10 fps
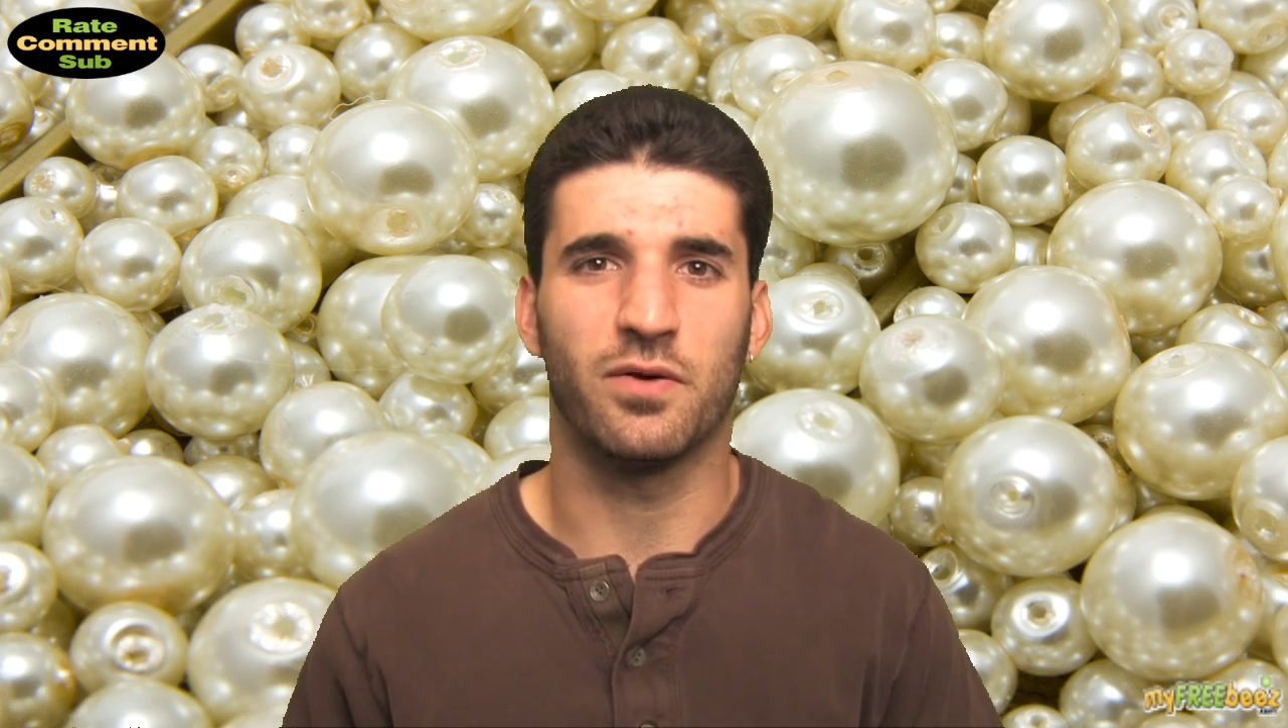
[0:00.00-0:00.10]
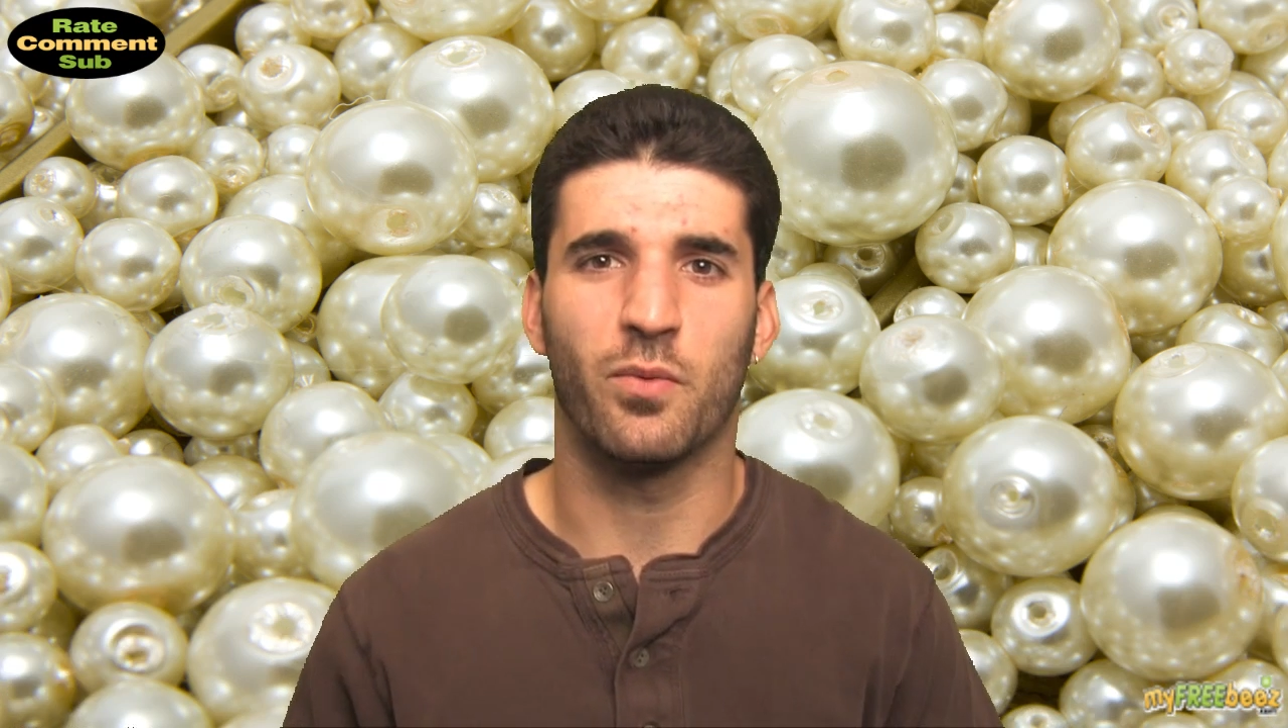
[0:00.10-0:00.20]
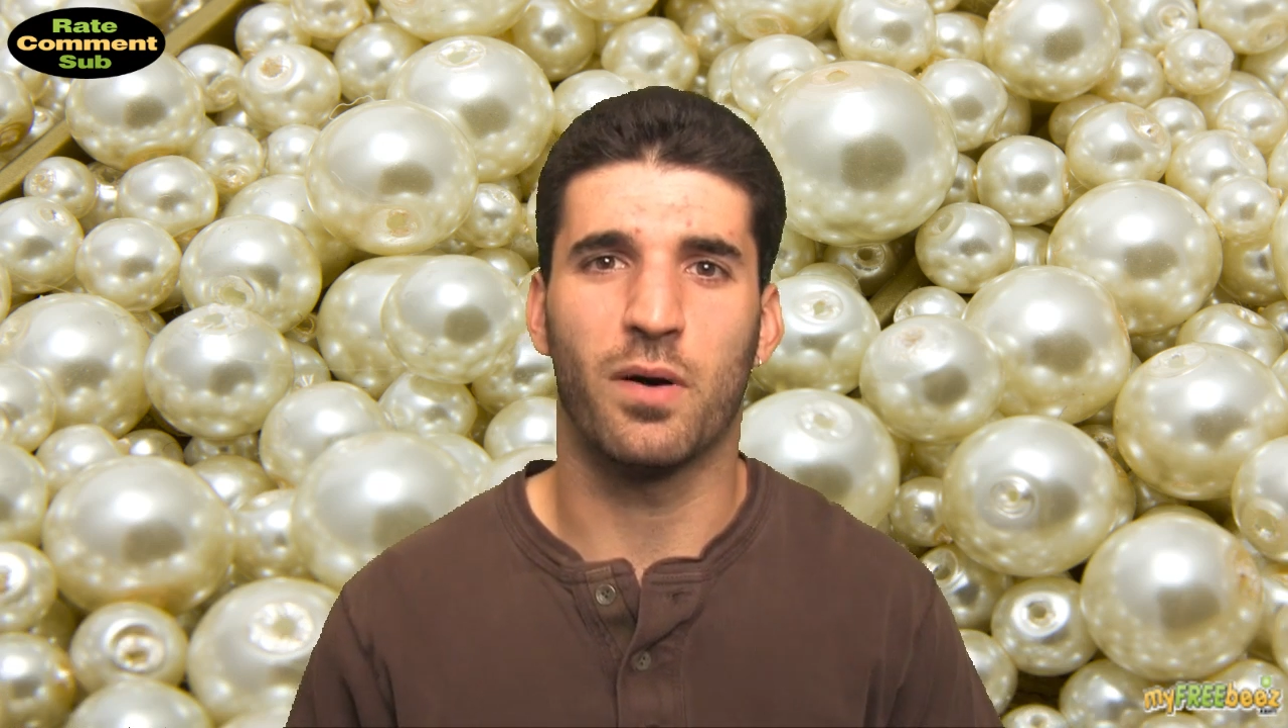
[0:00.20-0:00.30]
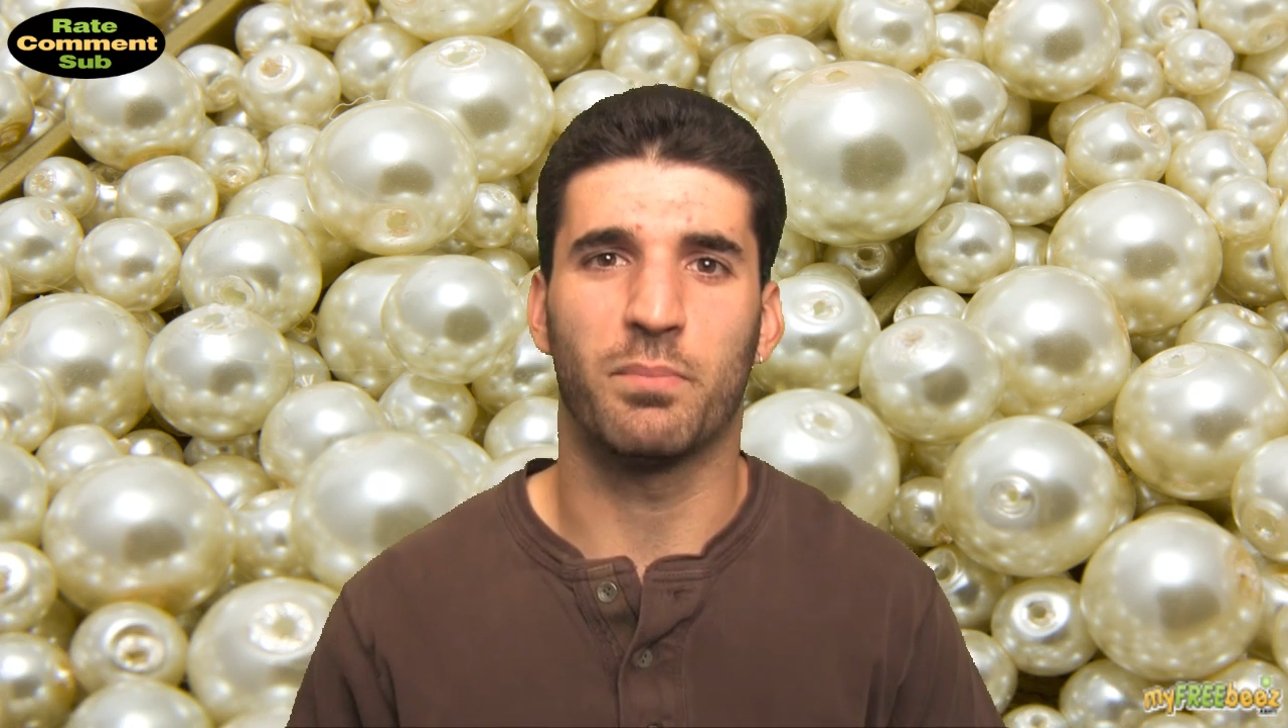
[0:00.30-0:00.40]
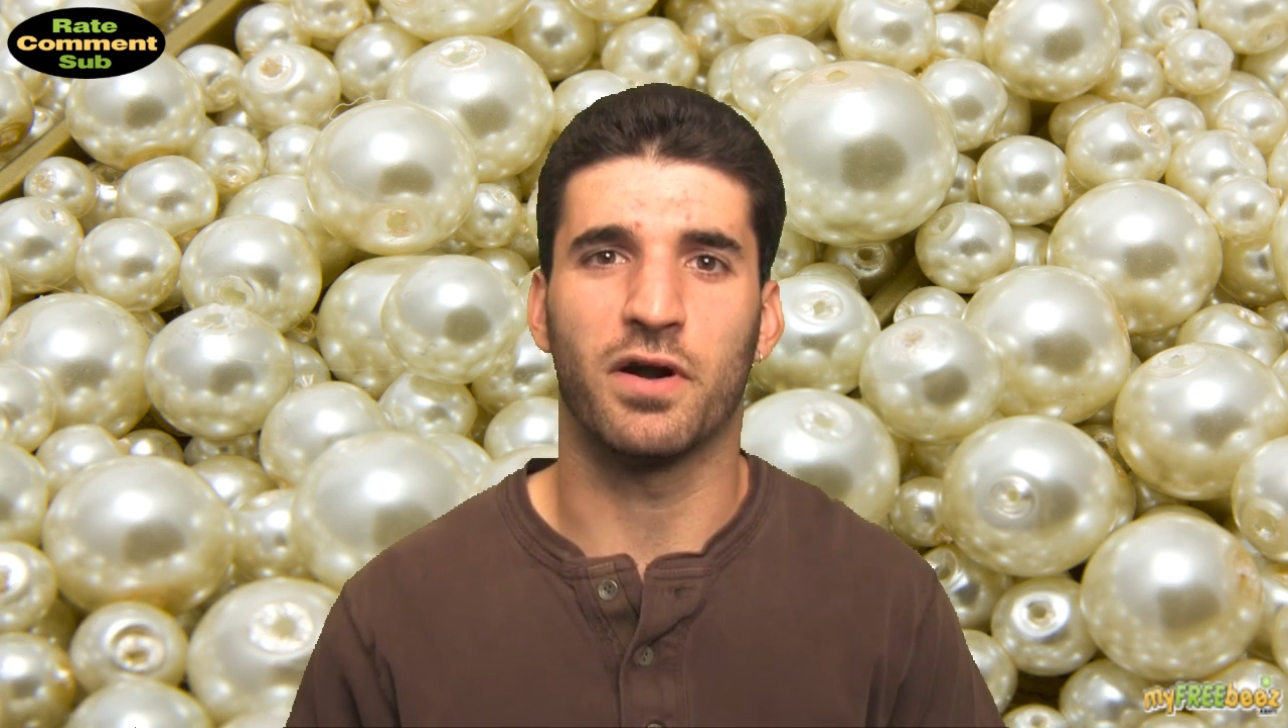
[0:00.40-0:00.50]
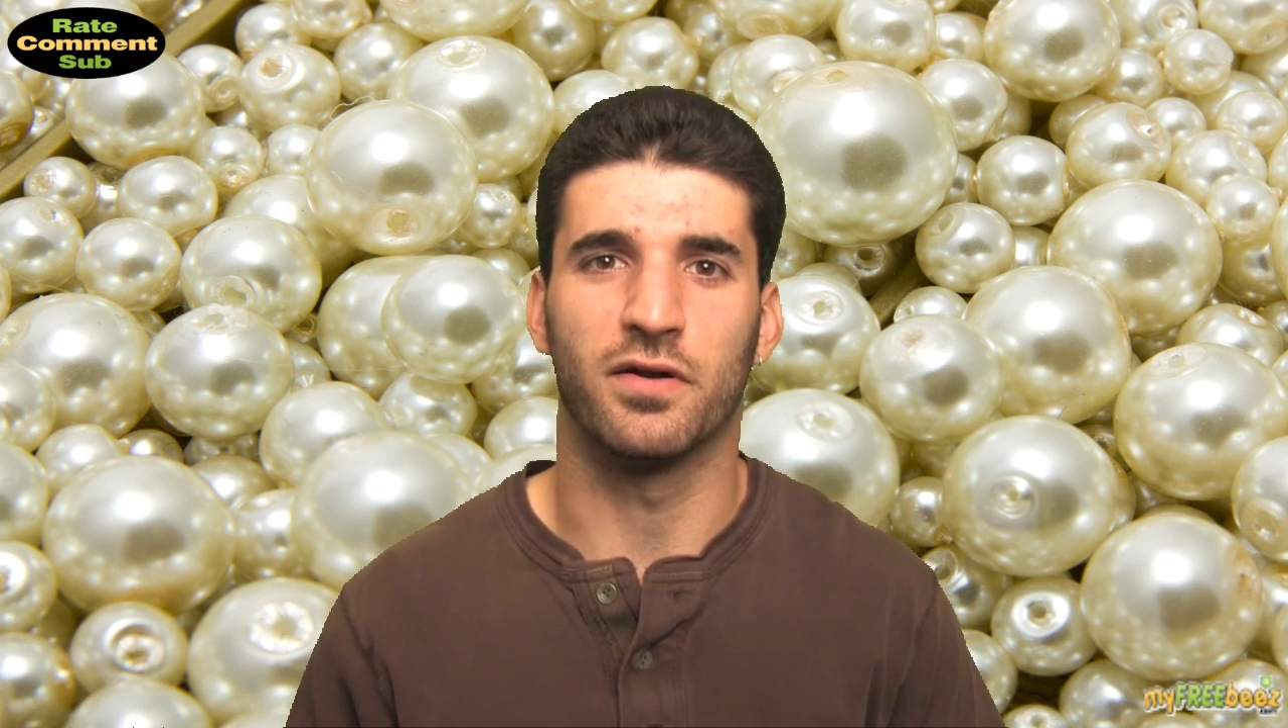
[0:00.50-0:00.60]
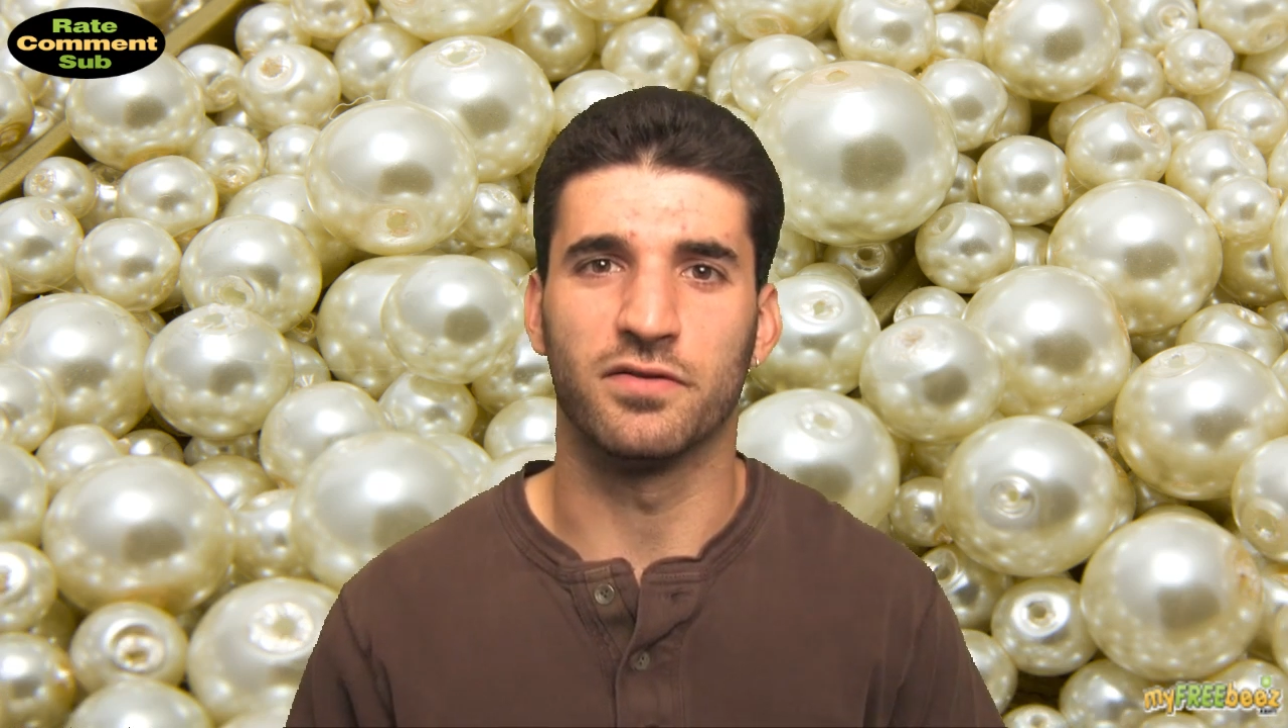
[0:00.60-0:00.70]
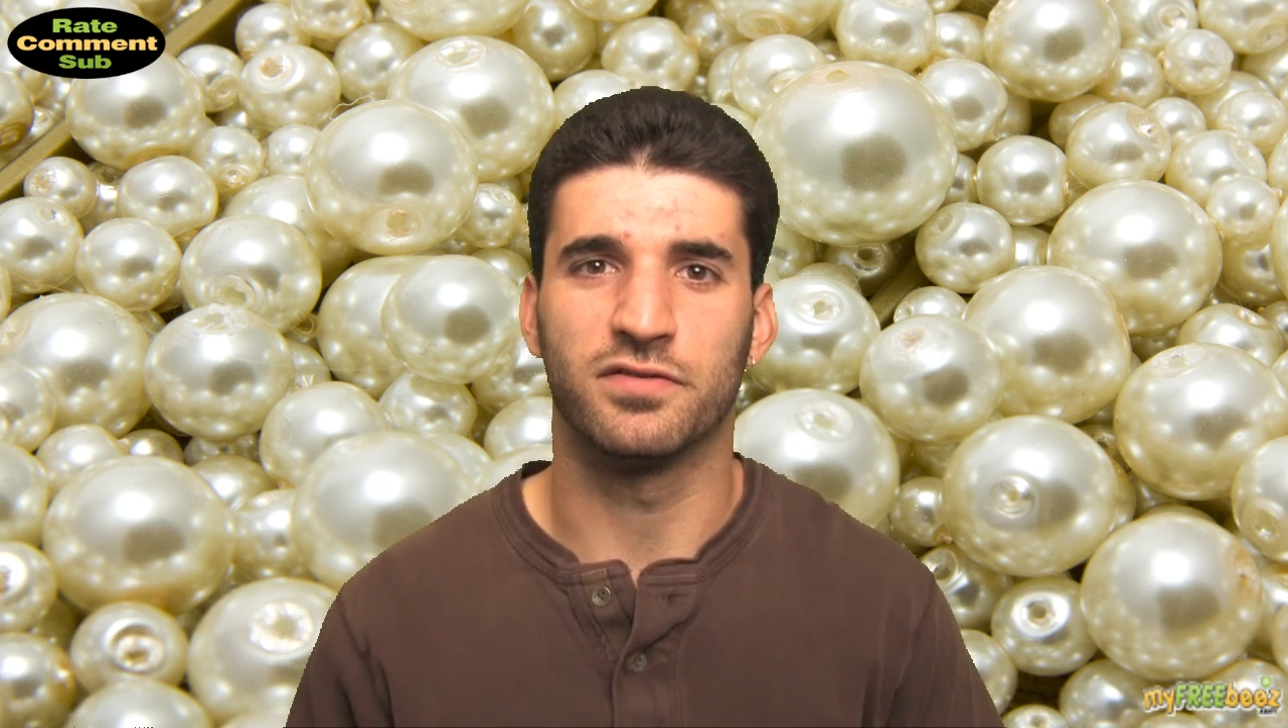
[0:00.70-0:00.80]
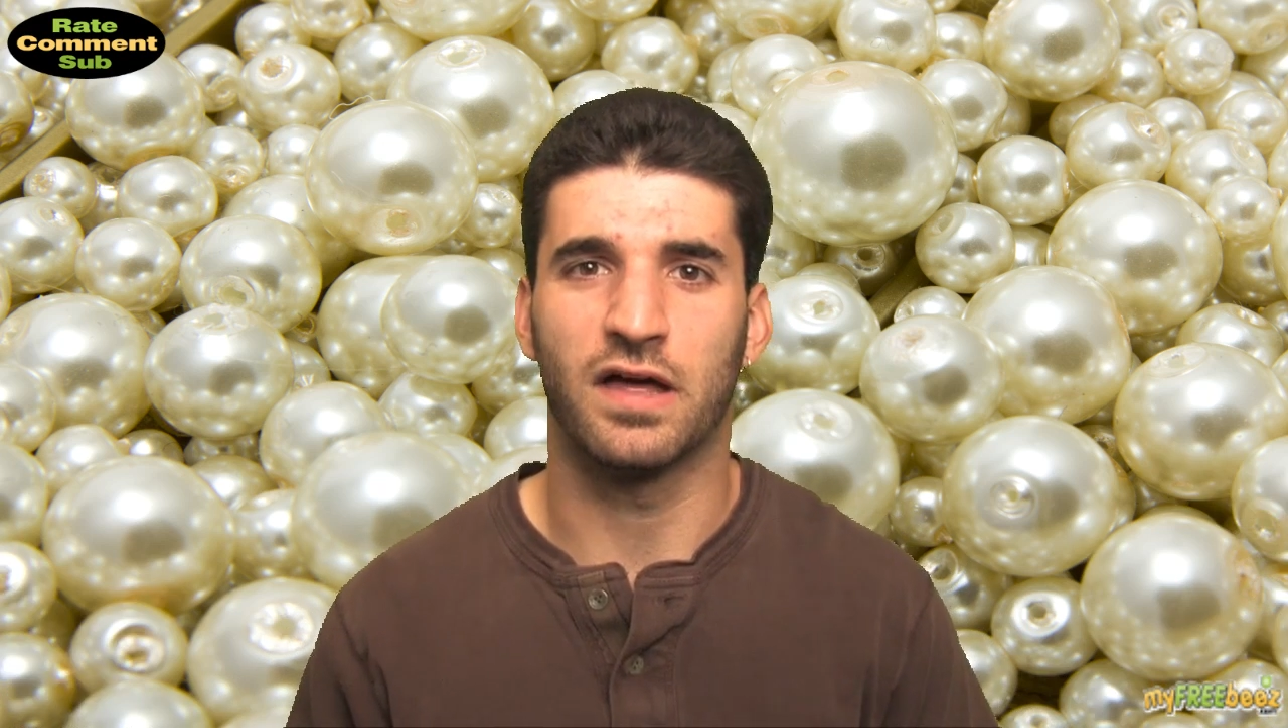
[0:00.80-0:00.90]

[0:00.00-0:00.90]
will want pearls.